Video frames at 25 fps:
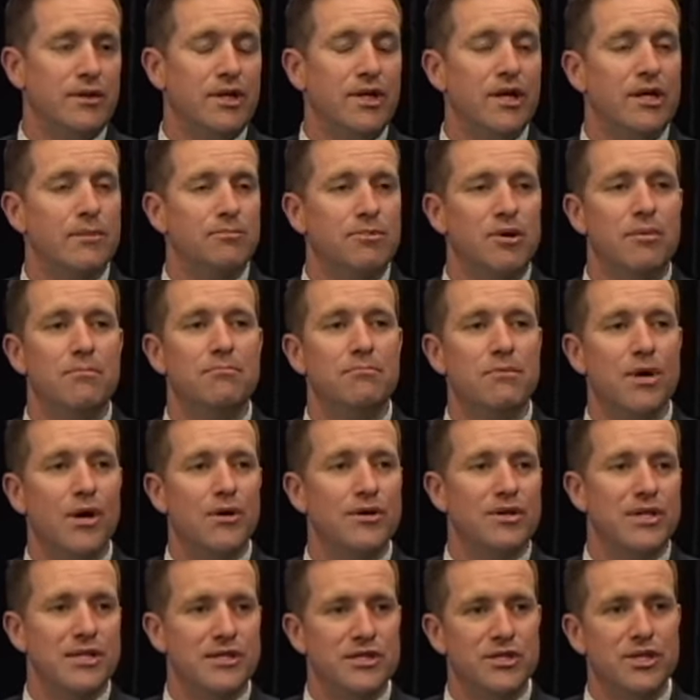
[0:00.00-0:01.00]
We've got to
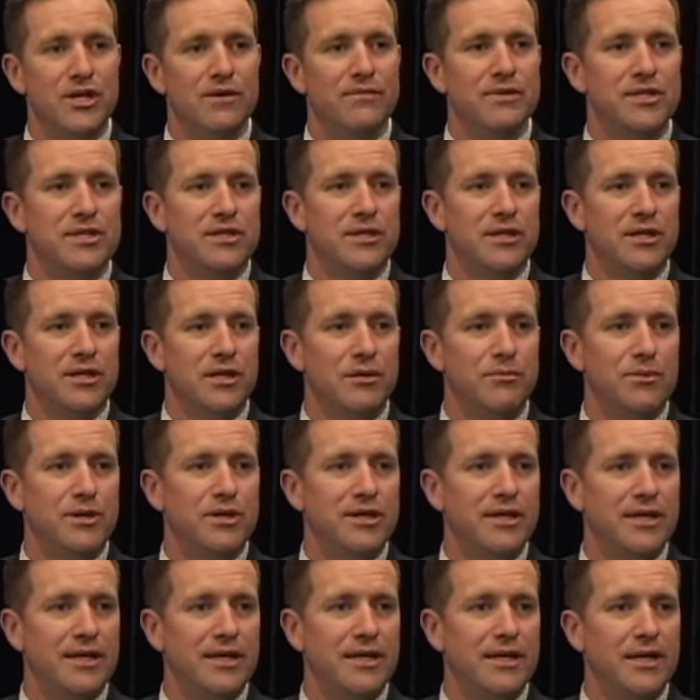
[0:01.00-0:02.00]
promote this service to the
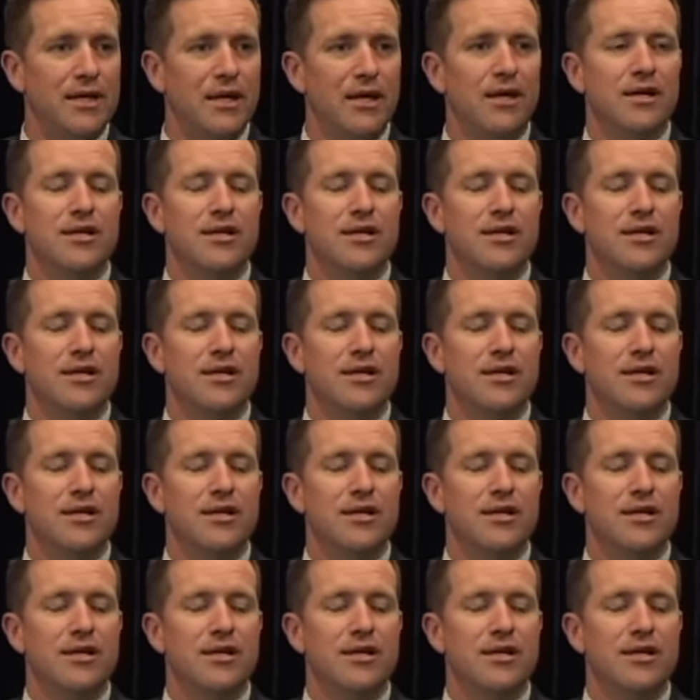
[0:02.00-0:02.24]
community.